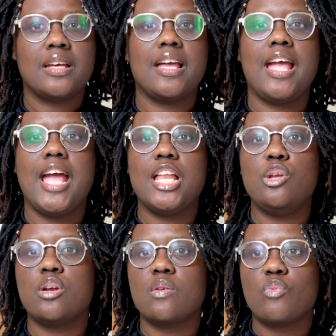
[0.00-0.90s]
and
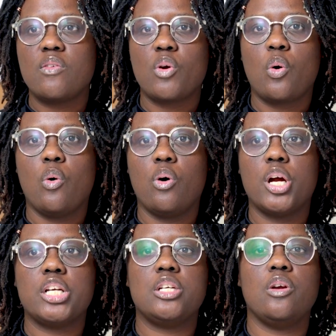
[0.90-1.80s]
you can
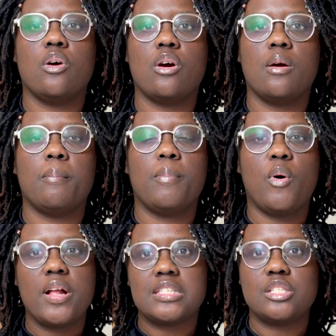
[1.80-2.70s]
re-record your
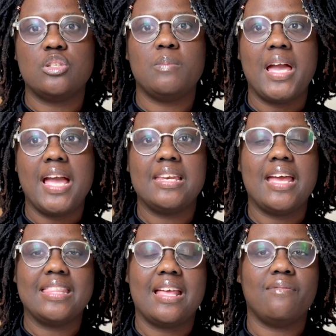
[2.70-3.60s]
points that you made
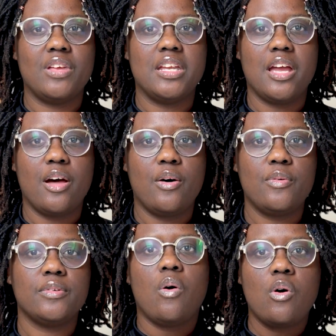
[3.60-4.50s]
in that video.
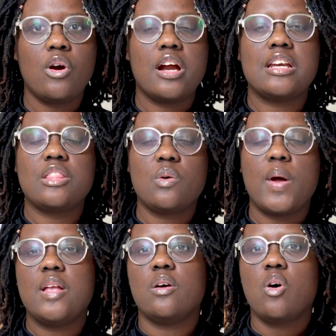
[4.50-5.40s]
Or another
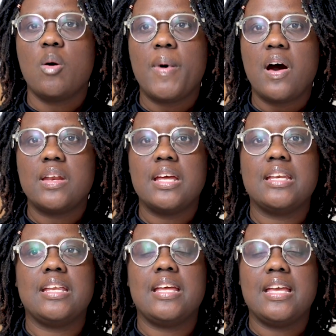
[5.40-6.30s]
way you can go about
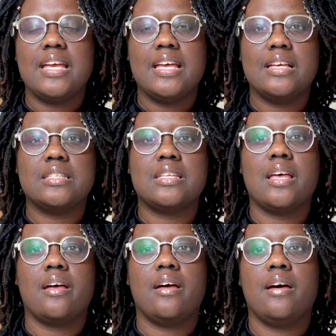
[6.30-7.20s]
it is,
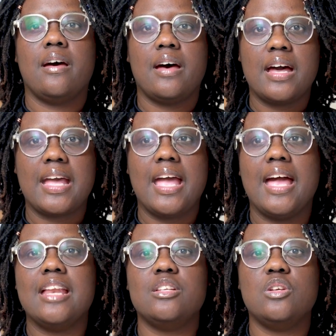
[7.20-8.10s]

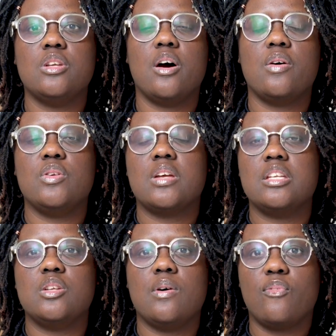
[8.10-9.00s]
again, you
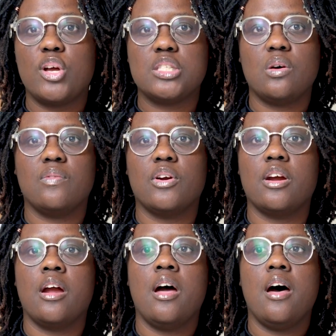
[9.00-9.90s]
can do a
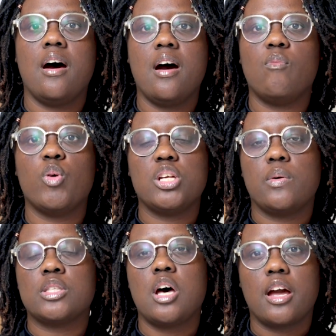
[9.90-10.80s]
voiceover of what you
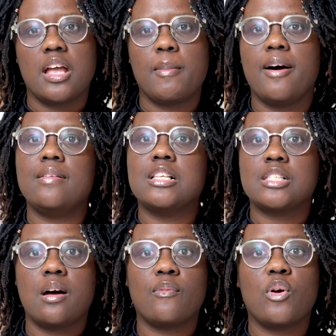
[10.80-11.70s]
were talking about in this
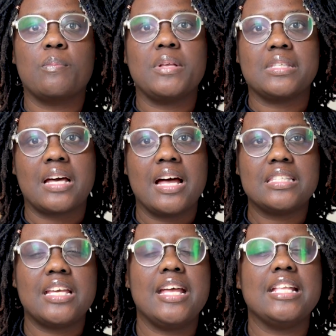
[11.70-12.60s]
long form piece of
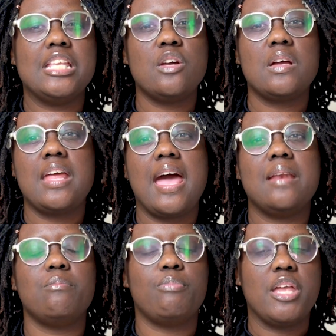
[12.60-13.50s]
content, and then you can
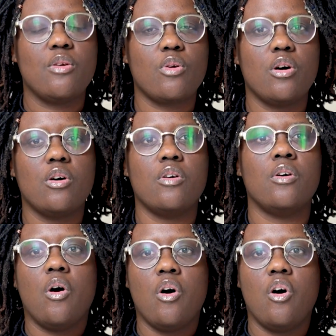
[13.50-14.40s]
add B-roll
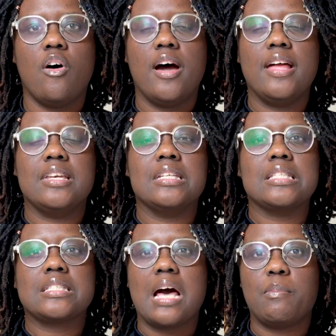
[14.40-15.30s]
on
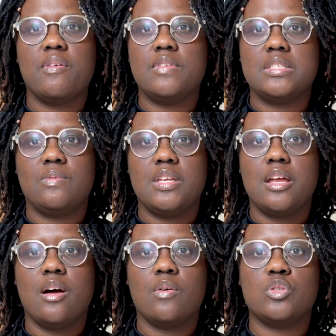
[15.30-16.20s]
top of this
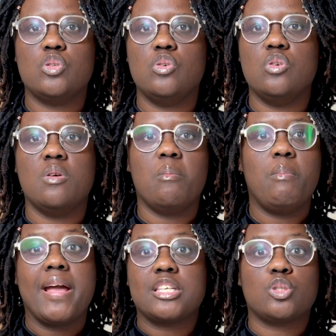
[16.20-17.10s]
video to
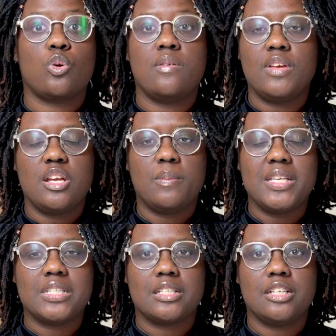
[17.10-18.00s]
make a story video
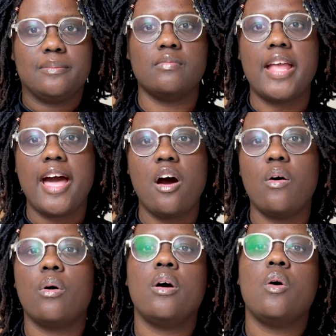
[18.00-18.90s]
basically.
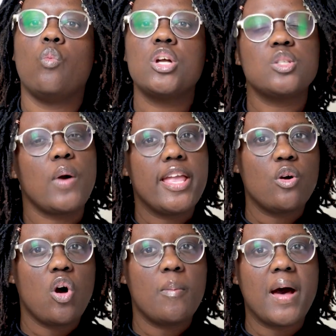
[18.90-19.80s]
Now, which way you
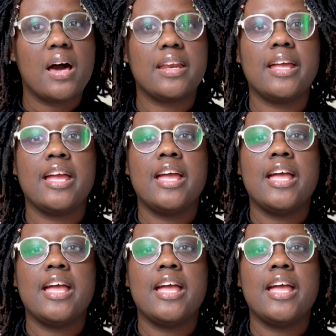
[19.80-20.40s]
go about it,